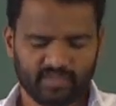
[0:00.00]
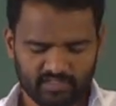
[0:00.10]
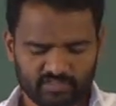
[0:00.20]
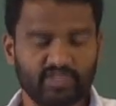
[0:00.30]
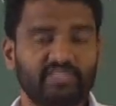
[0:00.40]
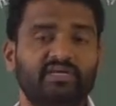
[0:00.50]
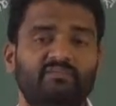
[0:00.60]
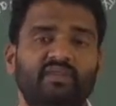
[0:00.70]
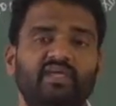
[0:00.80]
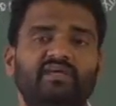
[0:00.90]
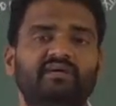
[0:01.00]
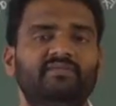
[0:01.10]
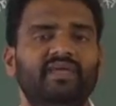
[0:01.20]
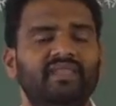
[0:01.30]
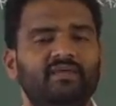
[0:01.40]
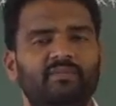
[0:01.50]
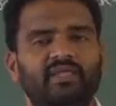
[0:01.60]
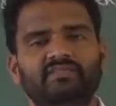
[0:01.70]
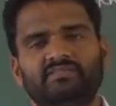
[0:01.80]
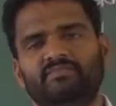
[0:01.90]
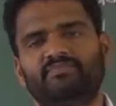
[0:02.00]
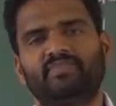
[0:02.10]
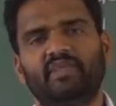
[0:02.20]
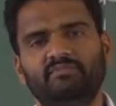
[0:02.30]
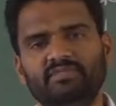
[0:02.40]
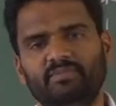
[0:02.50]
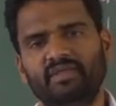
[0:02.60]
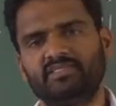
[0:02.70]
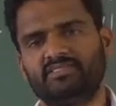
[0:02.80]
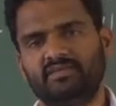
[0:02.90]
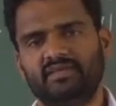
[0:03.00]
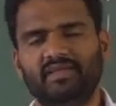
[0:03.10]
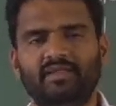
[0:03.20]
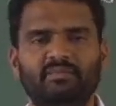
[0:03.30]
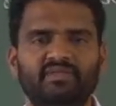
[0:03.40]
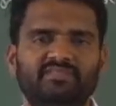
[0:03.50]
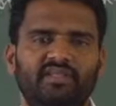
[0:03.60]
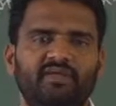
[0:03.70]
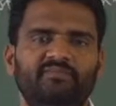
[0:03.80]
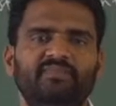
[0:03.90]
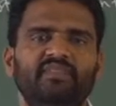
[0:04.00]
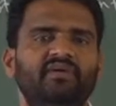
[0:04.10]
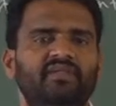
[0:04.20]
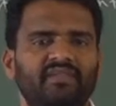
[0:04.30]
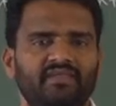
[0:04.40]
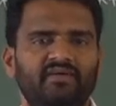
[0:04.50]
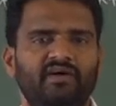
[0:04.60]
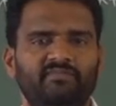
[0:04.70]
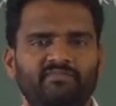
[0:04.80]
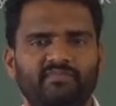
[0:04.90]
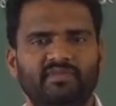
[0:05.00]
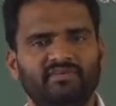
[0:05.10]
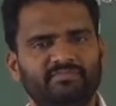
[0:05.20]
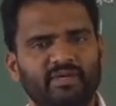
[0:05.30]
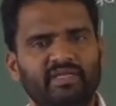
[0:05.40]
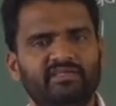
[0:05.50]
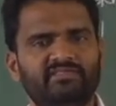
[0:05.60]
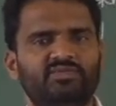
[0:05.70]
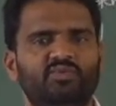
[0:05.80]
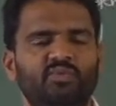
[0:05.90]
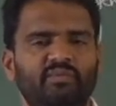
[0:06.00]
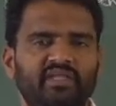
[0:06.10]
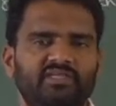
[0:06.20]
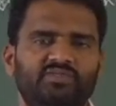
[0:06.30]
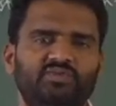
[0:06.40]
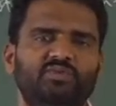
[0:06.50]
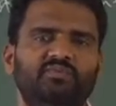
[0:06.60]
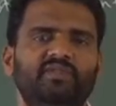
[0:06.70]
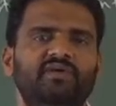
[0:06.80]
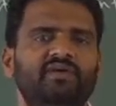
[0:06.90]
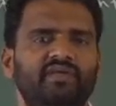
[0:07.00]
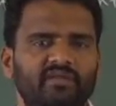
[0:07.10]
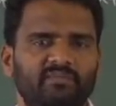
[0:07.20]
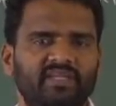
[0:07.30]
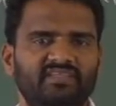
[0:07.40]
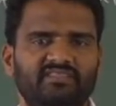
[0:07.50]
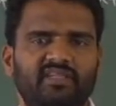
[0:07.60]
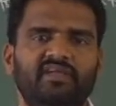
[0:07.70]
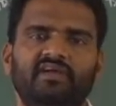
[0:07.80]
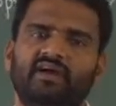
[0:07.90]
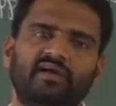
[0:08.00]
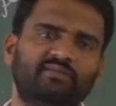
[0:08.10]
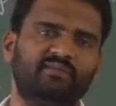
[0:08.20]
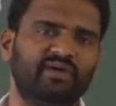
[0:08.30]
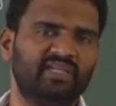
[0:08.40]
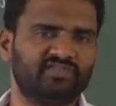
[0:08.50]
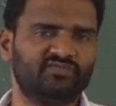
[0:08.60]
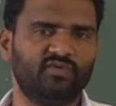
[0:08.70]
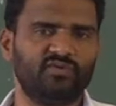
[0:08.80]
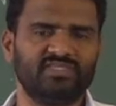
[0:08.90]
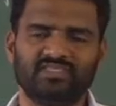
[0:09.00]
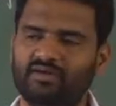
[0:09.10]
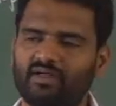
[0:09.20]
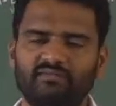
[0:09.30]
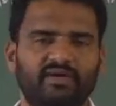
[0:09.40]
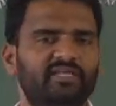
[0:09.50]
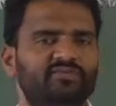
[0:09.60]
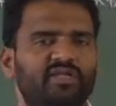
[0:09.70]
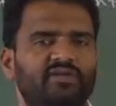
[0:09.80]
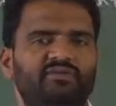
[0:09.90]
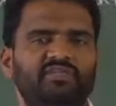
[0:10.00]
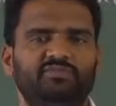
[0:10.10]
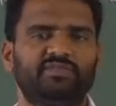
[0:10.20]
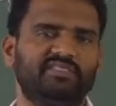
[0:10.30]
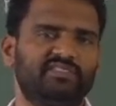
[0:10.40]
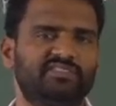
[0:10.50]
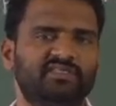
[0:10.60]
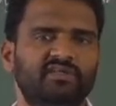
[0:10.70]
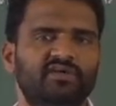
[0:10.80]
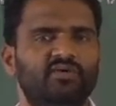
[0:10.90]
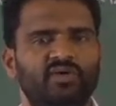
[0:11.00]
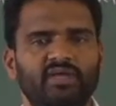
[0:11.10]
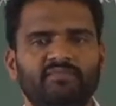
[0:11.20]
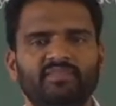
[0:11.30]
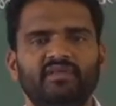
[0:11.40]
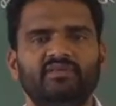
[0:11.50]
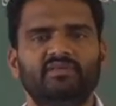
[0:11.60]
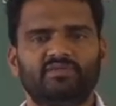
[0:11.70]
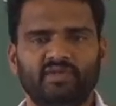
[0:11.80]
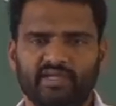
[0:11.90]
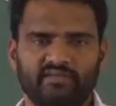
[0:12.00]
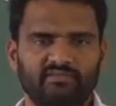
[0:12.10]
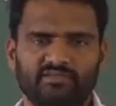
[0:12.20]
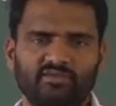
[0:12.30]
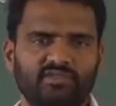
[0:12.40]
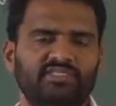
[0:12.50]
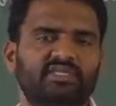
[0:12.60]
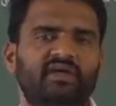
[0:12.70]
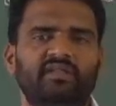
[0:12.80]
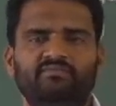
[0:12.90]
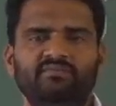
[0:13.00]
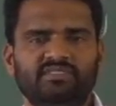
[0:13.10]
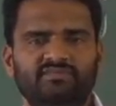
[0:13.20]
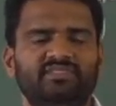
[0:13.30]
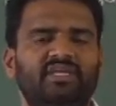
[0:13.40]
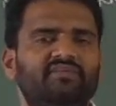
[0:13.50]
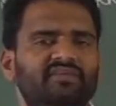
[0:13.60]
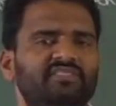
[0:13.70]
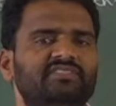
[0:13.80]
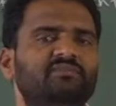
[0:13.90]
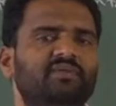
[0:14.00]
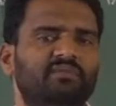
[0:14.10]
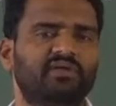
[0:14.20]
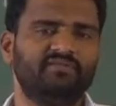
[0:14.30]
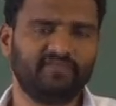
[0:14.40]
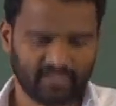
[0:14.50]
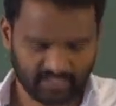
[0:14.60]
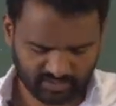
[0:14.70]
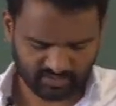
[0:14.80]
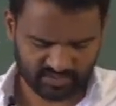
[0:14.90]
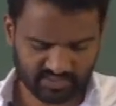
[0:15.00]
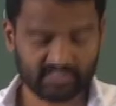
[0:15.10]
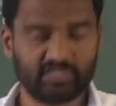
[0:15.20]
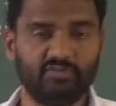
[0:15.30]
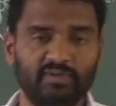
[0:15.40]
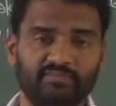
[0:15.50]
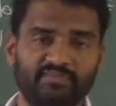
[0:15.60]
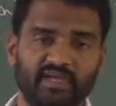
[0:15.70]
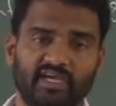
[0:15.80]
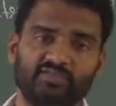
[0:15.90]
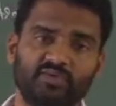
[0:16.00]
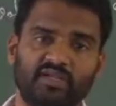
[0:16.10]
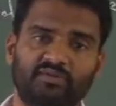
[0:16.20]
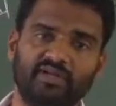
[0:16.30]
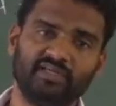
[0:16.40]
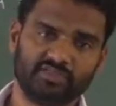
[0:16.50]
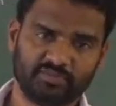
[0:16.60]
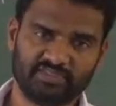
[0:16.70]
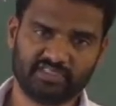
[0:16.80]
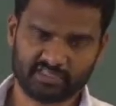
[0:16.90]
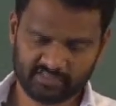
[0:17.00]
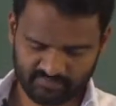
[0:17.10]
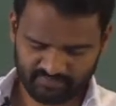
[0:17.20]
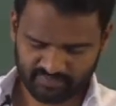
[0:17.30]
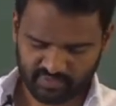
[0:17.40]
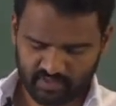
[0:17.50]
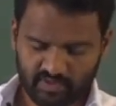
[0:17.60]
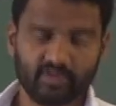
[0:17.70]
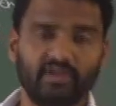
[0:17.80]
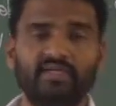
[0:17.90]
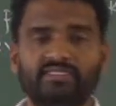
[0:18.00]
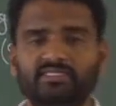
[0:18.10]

So example like Na plus, Mg plus, Al plus 3, neon, F minus, O minus 2, N minus 3, carbon minus 4. These are all isoelectronic species. Okay, so right. So these are all means which are having the same number of electrons are said to be isoelectronic species. Next,